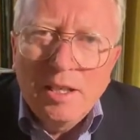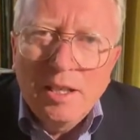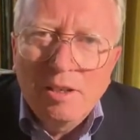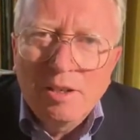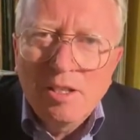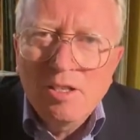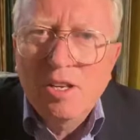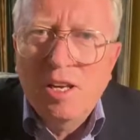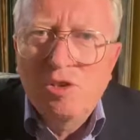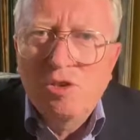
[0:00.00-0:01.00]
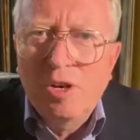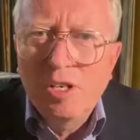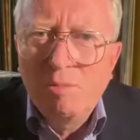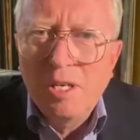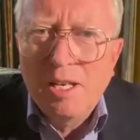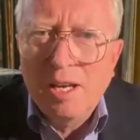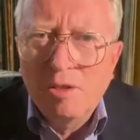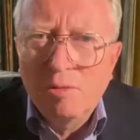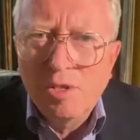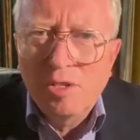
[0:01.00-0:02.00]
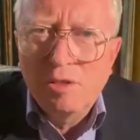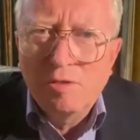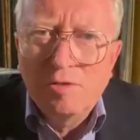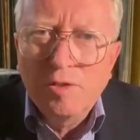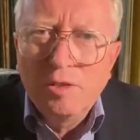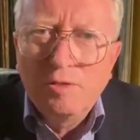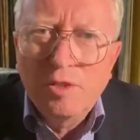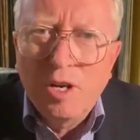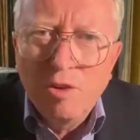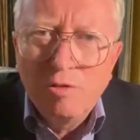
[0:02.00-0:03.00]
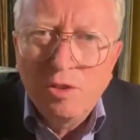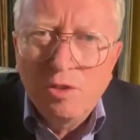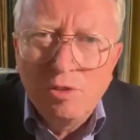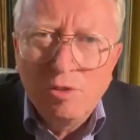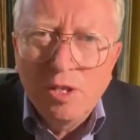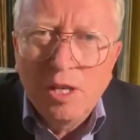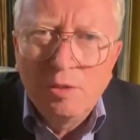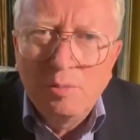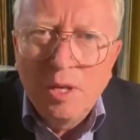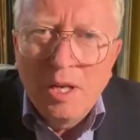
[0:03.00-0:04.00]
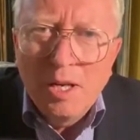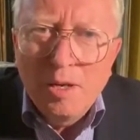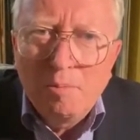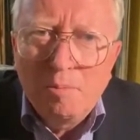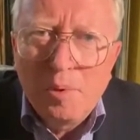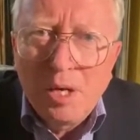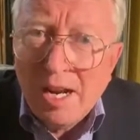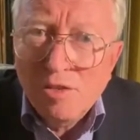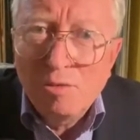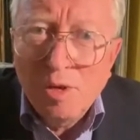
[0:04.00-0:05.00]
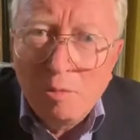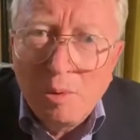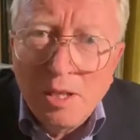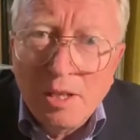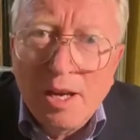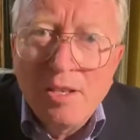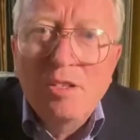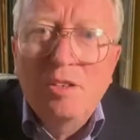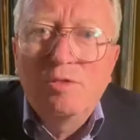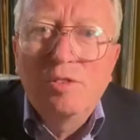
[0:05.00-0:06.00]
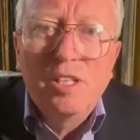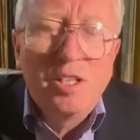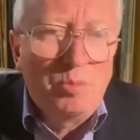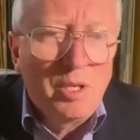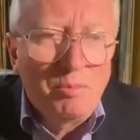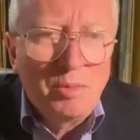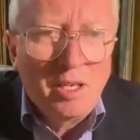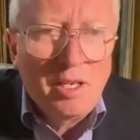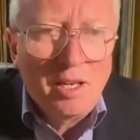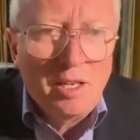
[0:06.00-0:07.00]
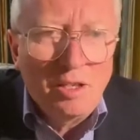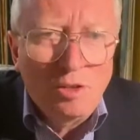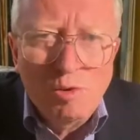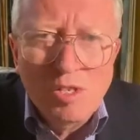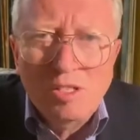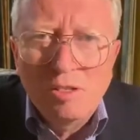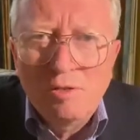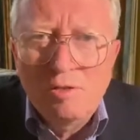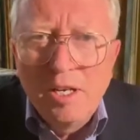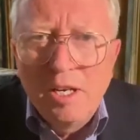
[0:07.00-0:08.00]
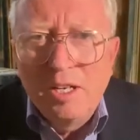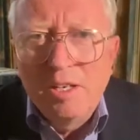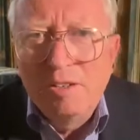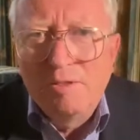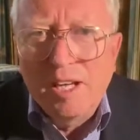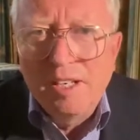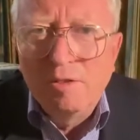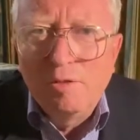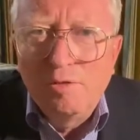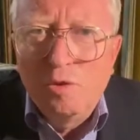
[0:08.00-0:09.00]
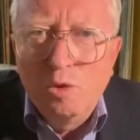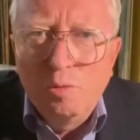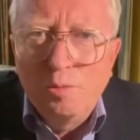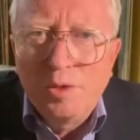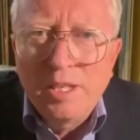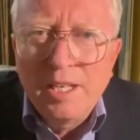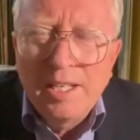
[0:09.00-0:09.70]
like to say trying to mitigate the risk of COVID to New Zealand, but it hasn't really been the case. I've really been mitigating the risk of uninformed,